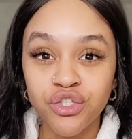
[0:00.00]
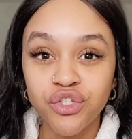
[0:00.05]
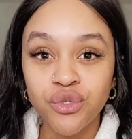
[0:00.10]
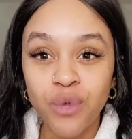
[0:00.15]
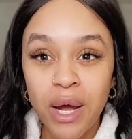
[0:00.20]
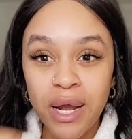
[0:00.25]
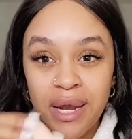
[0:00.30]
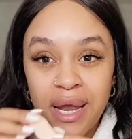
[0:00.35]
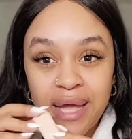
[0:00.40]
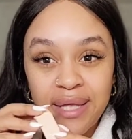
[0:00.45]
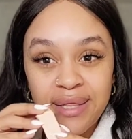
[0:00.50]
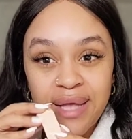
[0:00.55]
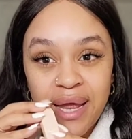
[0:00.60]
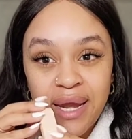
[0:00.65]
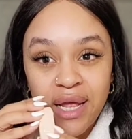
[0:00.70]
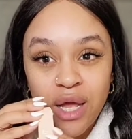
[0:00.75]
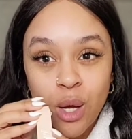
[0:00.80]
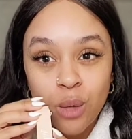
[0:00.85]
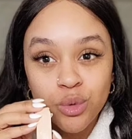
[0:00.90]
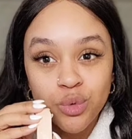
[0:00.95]
So I like that
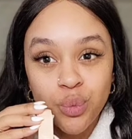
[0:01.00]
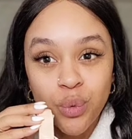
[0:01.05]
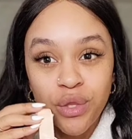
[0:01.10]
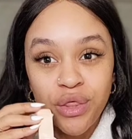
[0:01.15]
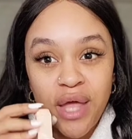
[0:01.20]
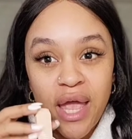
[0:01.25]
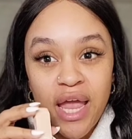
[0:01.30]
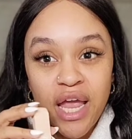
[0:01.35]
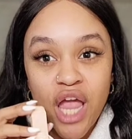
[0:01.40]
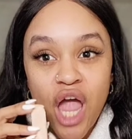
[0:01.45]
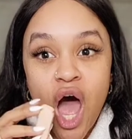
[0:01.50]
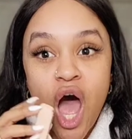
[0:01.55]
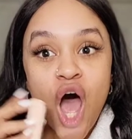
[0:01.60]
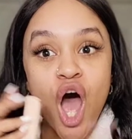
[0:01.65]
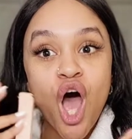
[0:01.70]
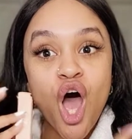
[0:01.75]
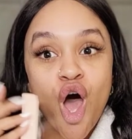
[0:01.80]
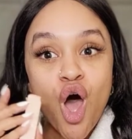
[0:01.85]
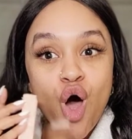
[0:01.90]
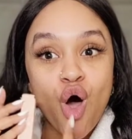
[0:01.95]
it comes with a
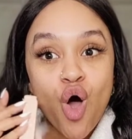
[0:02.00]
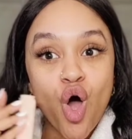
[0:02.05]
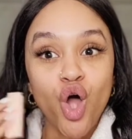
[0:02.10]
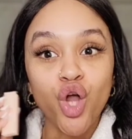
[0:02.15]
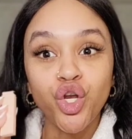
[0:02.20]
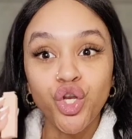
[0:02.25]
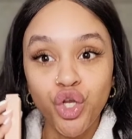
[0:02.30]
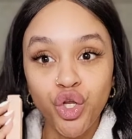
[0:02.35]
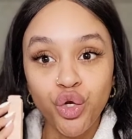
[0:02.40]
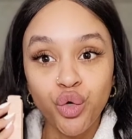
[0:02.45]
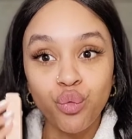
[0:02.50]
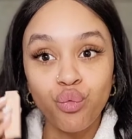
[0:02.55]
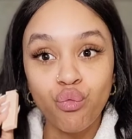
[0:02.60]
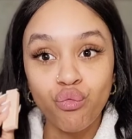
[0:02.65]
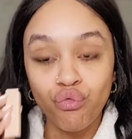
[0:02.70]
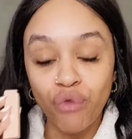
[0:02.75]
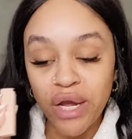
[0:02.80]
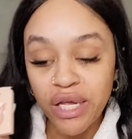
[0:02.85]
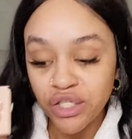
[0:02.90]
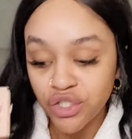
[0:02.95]
new
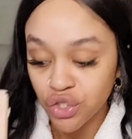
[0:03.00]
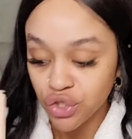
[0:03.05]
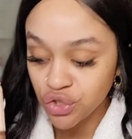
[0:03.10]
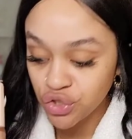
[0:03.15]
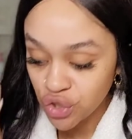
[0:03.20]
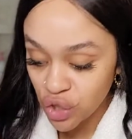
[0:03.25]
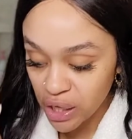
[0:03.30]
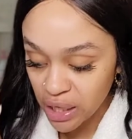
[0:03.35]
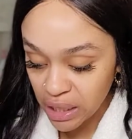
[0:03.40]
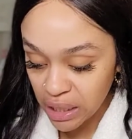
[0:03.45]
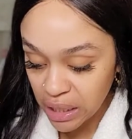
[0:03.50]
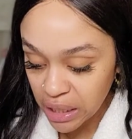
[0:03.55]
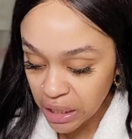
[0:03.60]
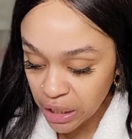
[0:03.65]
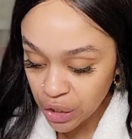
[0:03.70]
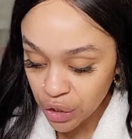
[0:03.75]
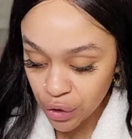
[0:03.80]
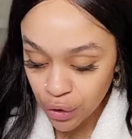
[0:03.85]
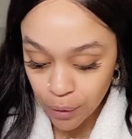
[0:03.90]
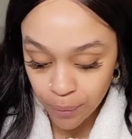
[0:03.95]
razors in
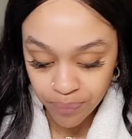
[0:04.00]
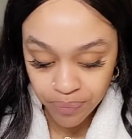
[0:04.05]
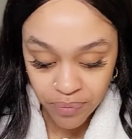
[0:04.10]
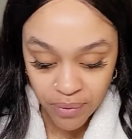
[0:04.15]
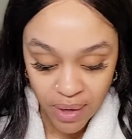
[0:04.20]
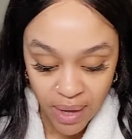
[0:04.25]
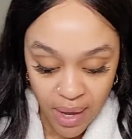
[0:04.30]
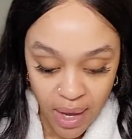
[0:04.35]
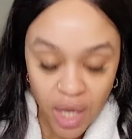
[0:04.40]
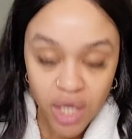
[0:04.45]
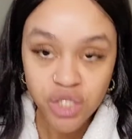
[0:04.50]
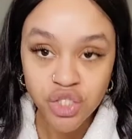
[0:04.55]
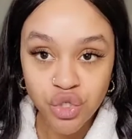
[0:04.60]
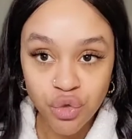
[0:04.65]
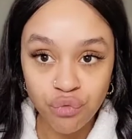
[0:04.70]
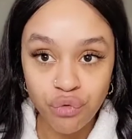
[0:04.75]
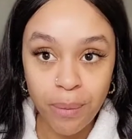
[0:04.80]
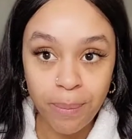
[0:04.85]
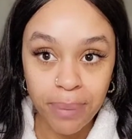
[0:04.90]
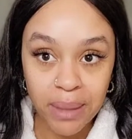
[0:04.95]
here
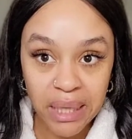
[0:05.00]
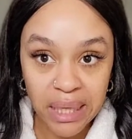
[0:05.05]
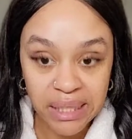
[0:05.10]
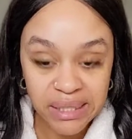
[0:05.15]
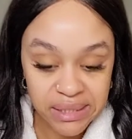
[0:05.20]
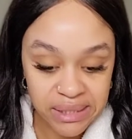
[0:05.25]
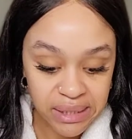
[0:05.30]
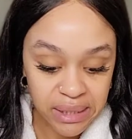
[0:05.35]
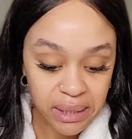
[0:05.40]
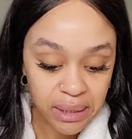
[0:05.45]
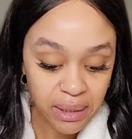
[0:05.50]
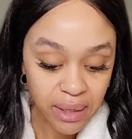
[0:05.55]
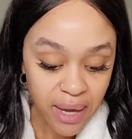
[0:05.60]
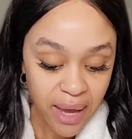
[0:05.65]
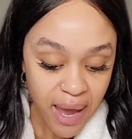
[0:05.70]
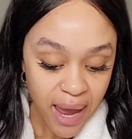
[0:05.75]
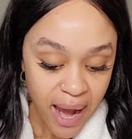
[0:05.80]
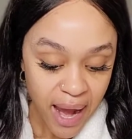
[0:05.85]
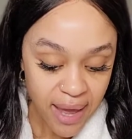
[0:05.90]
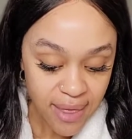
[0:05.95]
to replace
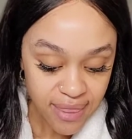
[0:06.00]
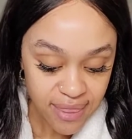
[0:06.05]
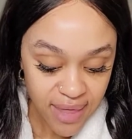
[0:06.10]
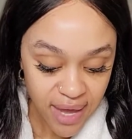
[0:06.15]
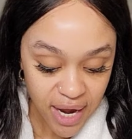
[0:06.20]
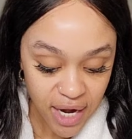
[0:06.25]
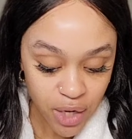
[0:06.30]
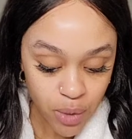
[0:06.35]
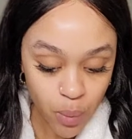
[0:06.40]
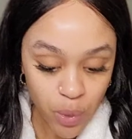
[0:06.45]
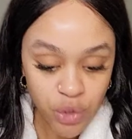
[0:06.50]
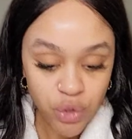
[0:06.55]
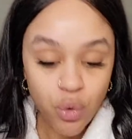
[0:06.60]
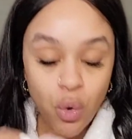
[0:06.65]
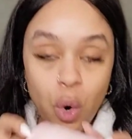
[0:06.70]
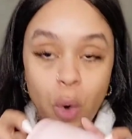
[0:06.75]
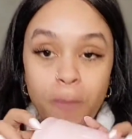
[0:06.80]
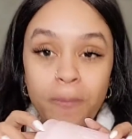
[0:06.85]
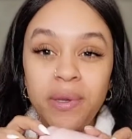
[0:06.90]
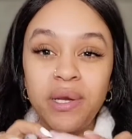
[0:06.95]
it. And then when
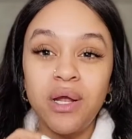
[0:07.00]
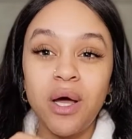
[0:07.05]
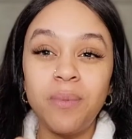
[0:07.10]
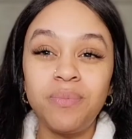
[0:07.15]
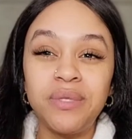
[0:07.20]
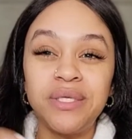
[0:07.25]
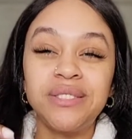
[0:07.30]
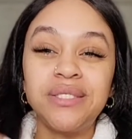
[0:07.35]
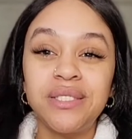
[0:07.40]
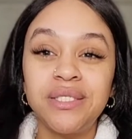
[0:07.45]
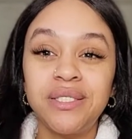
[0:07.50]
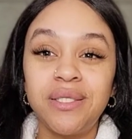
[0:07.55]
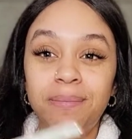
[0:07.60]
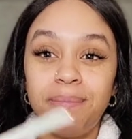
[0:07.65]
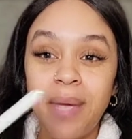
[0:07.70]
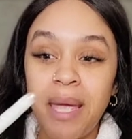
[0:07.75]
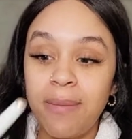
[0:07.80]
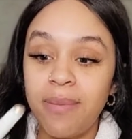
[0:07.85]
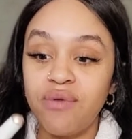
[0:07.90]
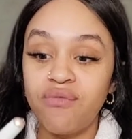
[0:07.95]
you open up, this is the
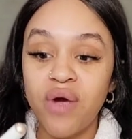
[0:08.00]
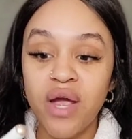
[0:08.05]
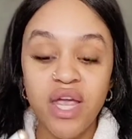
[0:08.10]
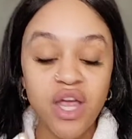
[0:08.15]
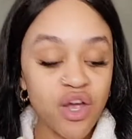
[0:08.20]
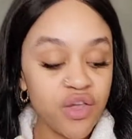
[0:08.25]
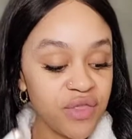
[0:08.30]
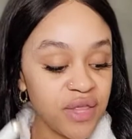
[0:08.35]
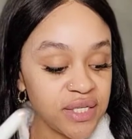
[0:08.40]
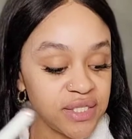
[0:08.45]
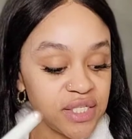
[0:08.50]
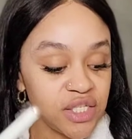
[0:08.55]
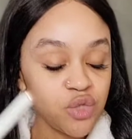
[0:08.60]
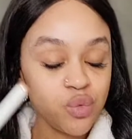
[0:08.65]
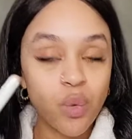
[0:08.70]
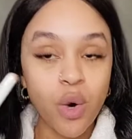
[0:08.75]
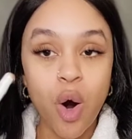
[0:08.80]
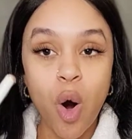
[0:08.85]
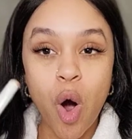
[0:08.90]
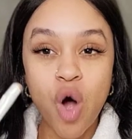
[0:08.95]
baby right here. This
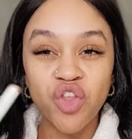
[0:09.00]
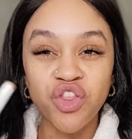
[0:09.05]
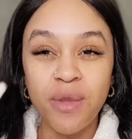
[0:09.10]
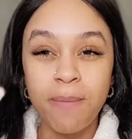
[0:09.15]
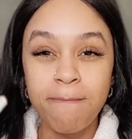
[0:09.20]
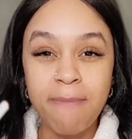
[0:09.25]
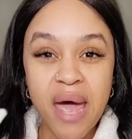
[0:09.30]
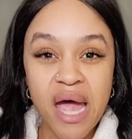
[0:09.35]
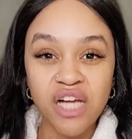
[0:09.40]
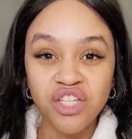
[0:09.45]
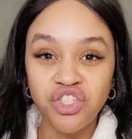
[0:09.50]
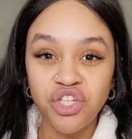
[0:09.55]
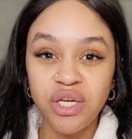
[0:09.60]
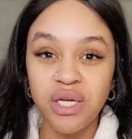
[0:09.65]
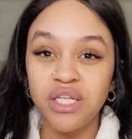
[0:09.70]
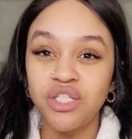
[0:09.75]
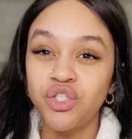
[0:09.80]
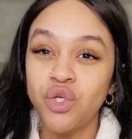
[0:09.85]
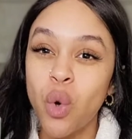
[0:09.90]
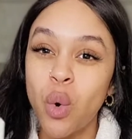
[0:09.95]
is where all the
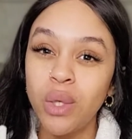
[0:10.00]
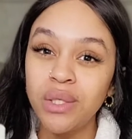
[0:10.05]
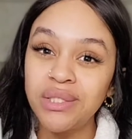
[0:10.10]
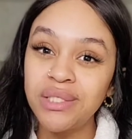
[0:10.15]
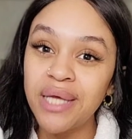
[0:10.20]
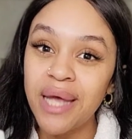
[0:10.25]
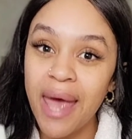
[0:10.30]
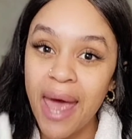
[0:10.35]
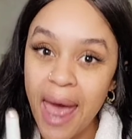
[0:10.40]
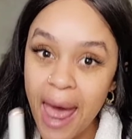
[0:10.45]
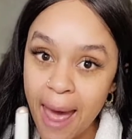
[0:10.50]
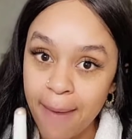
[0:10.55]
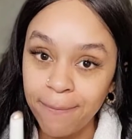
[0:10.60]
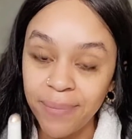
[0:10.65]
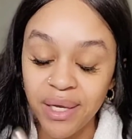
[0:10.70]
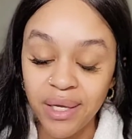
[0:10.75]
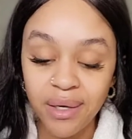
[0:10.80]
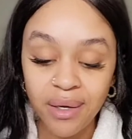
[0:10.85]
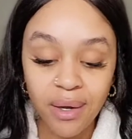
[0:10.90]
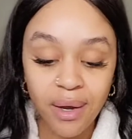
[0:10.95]
magic is going to
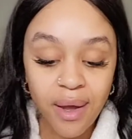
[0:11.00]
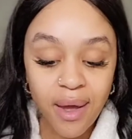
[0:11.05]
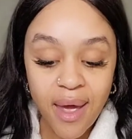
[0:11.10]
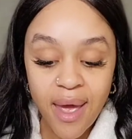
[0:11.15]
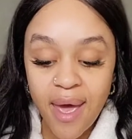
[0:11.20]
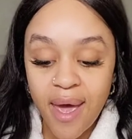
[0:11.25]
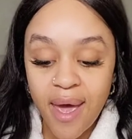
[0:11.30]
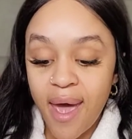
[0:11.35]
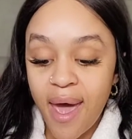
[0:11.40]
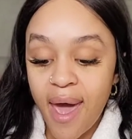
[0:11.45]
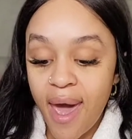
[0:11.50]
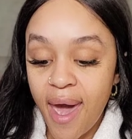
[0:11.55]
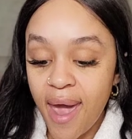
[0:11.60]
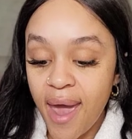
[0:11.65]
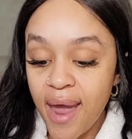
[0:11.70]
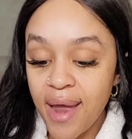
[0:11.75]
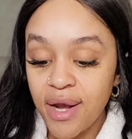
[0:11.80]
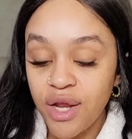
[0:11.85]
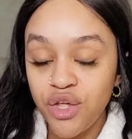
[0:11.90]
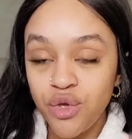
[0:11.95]
happen.
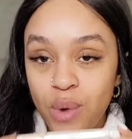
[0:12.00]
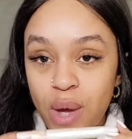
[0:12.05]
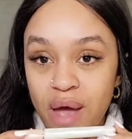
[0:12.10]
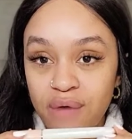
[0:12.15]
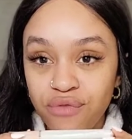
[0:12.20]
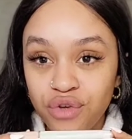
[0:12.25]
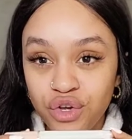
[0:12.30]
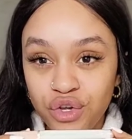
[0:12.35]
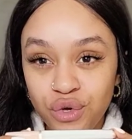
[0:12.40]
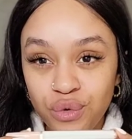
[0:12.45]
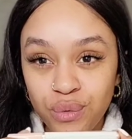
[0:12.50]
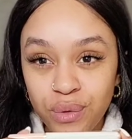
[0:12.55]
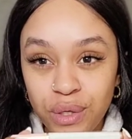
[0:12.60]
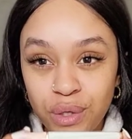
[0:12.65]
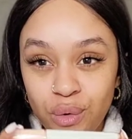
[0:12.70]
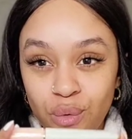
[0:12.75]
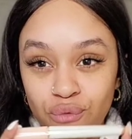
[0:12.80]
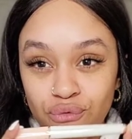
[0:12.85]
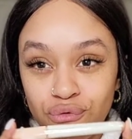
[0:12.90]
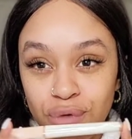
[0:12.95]
And you have your cute
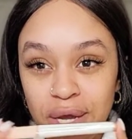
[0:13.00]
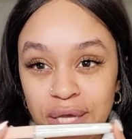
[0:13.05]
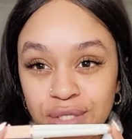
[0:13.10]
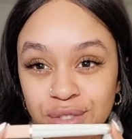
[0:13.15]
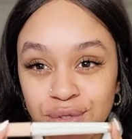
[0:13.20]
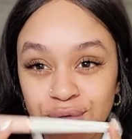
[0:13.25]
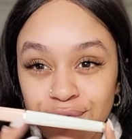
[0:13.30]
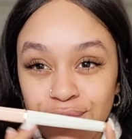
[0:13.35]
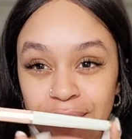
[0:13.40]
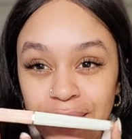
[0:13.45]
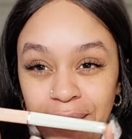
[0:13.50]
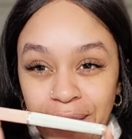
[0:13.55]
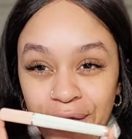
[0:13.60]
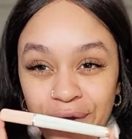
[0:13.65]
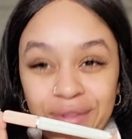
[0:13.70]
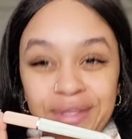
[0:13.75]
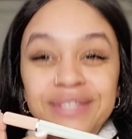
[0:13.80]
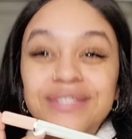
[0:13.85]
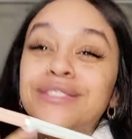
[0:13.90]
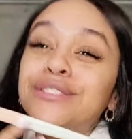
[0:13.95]
little razor right
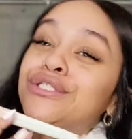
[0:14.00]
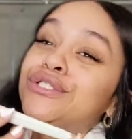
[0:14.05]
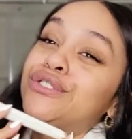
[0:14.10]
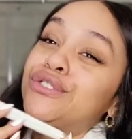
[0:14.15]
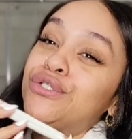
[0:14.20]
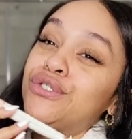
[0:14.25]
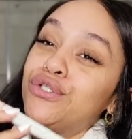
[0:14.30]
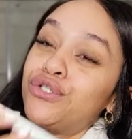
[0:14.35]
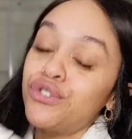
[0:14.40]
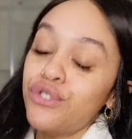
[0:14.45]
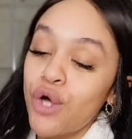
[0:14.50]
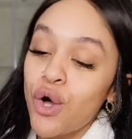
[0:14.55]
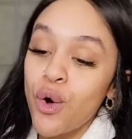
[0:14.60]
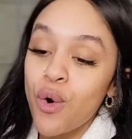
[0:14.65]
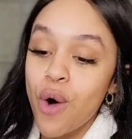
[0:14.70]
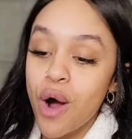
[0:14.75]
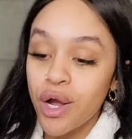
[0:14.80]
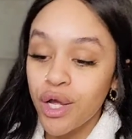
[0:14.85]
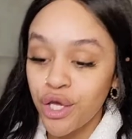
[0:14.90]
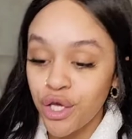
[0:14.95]
here. This is just
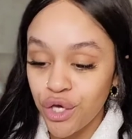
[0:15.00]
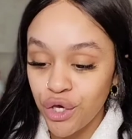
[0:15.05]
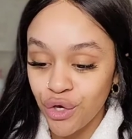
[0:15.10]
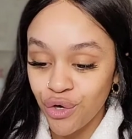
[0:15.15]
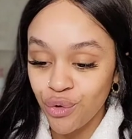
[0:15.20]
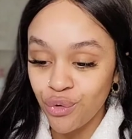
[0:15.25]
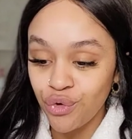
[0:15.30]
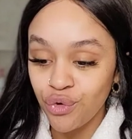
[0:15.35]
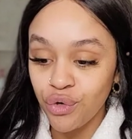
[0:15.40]
so cute.